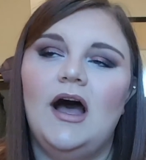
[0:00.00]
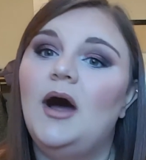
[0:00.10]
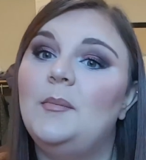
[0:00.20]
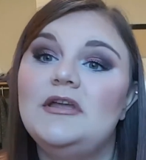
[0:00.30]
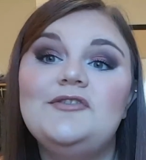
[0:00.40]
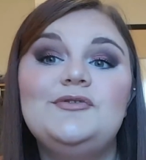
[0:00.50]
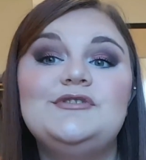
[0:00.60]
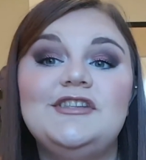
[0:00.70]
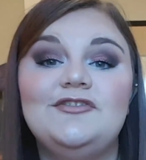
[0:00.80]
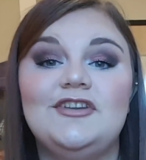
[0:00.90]
If you
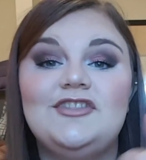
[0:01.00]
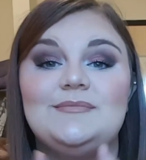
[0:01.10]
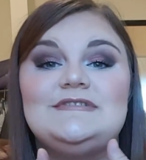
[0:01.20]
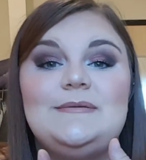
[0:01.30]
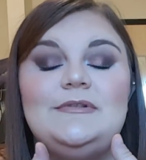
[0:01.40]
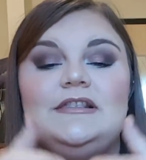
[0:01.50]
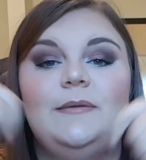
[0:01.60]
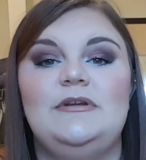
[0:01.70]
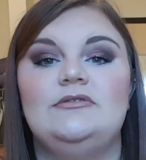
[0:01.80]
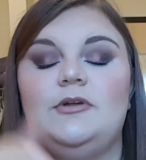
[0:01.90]
did, give it a thumbs up.
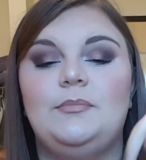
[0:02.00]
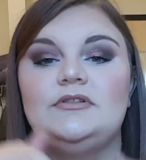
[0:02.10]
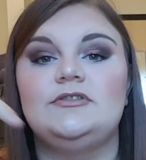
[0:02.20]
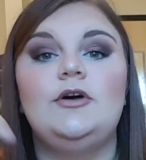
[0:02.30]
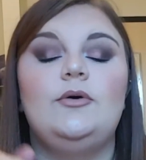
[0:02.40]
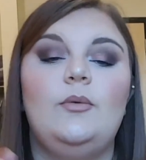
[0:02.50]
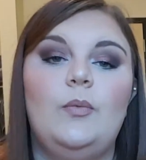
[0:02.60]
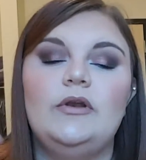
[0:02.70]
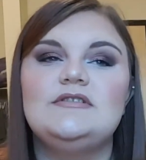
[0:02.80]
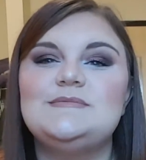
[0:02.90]
Let me know down below.
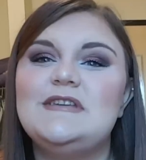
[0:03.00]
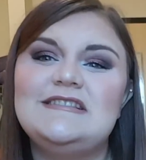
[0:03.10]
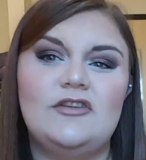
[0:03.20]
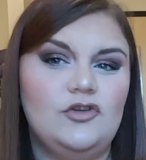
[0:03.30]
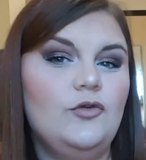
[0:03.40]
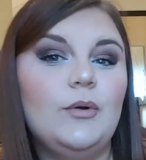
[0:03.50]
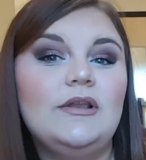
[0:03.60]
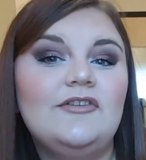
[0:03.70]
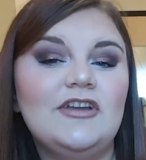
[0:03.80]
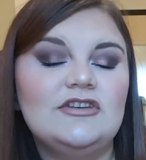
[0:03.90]
What are some things that you are
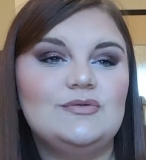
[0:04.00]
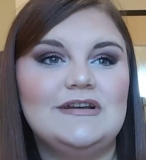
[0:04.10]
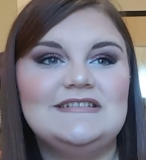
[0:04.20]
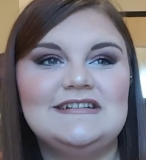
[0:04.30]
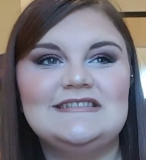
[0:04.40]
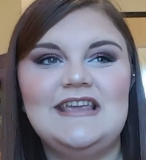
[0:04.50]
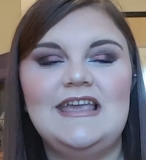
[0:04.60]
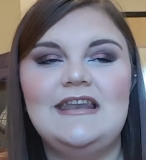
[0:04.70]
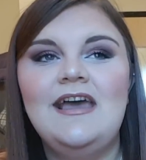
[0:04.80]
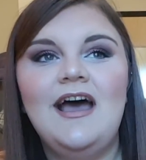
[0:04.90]
loving in
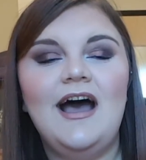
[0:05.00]
2016?